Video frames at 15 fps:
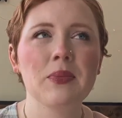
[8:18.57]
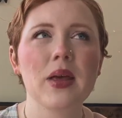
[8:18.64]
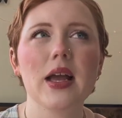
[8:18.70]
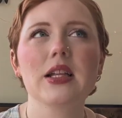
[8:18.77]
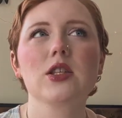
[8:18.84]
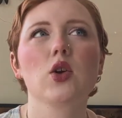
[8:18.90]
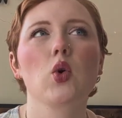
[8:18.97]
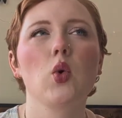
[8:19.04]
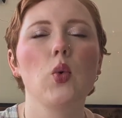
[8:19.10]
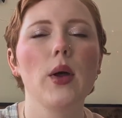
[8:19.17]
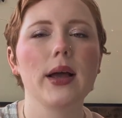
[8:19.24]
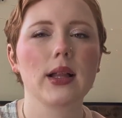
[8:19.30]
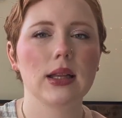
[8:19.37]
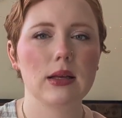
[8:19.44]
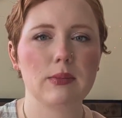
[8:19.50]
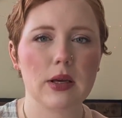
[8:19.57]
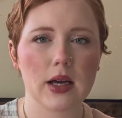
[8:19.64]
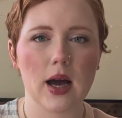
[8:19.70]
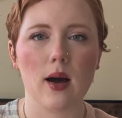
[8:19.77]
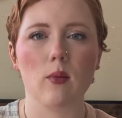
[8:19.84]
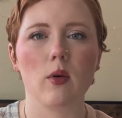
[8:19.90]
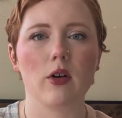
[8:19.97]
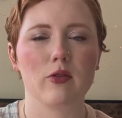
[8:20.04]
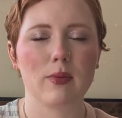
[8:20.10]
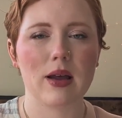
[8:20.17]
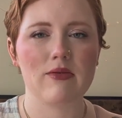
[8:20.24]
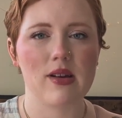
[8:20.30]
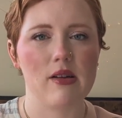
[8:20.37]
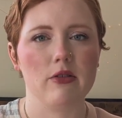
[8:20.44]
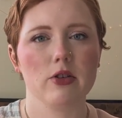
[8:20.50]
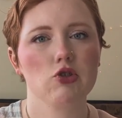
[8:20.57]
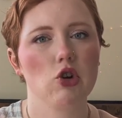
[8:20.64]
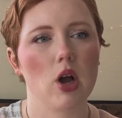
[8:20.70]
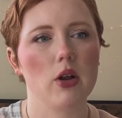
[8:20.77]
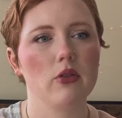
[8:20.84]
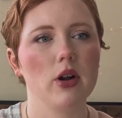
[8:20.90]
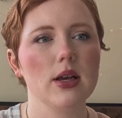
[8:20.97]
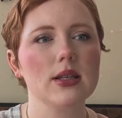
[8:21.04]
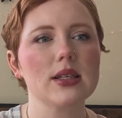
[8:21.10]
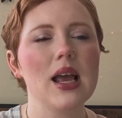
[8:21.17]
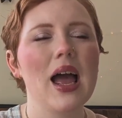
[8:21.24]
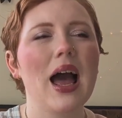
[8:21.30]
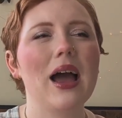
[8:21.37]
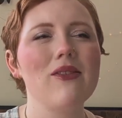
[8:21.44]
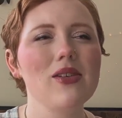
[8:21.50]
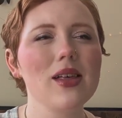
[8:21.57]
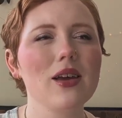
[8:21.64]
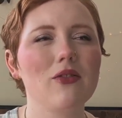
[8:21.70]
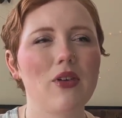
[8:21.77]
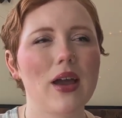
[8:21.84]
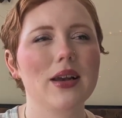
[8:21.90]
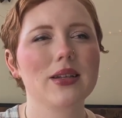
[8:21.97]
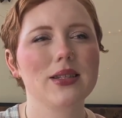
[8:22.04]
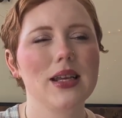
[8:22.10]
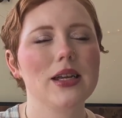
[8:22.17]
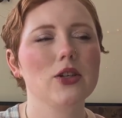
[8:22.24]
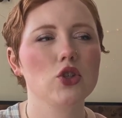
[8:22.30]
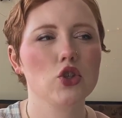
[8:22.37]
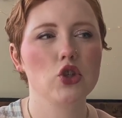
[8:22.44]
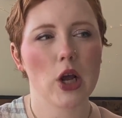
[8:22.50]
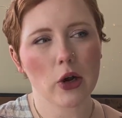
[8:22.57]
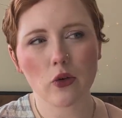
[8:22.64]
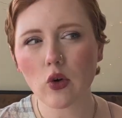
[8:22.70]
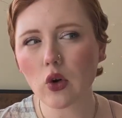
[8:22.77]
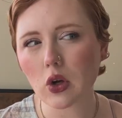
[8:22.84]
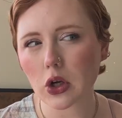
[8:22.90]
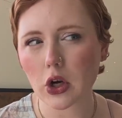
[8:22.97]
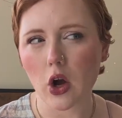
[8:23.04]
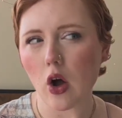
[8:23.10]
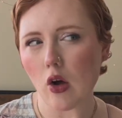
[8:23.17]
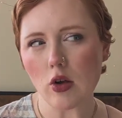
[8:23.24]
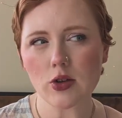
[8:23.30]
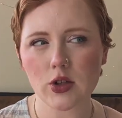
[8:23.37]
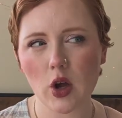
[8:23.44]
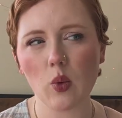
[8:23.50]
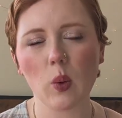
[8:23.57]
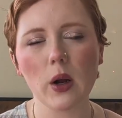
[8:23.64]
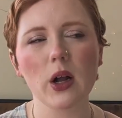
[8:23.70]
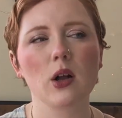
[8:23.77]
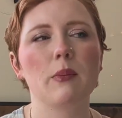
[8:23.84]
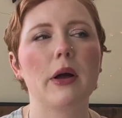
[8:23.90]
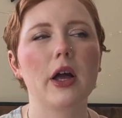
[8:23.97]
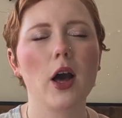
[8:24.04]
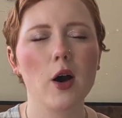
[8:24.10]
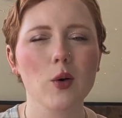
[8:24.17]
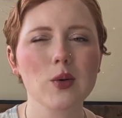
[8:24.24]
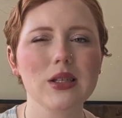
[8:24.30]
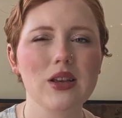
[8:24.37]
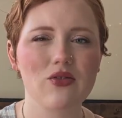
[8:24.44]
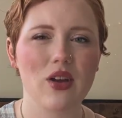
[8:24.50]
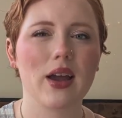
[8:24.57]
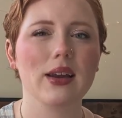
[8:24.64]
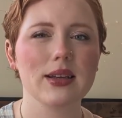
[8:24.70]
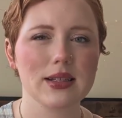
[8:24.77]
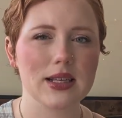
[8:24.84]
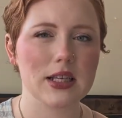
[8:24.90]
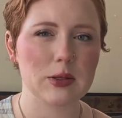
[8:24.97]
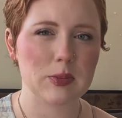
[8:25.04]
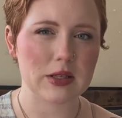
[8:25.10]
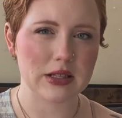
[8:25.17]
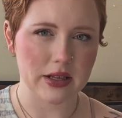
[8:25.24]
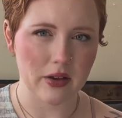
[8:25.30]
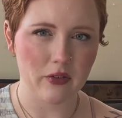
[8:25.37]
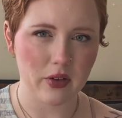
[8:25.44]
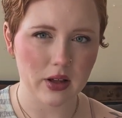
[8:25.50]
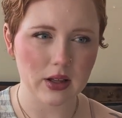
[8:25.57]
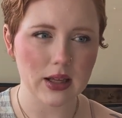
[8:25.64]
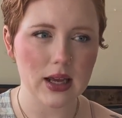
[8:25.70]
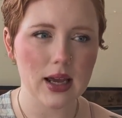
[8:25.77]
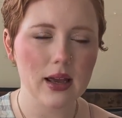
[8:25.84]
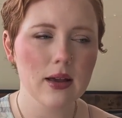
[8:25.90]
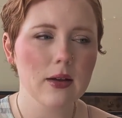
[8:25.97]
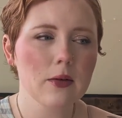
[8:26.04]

It's quickly become one of my favorite genres. I feel like fantasy in general could also work, but cozy fantasy specifically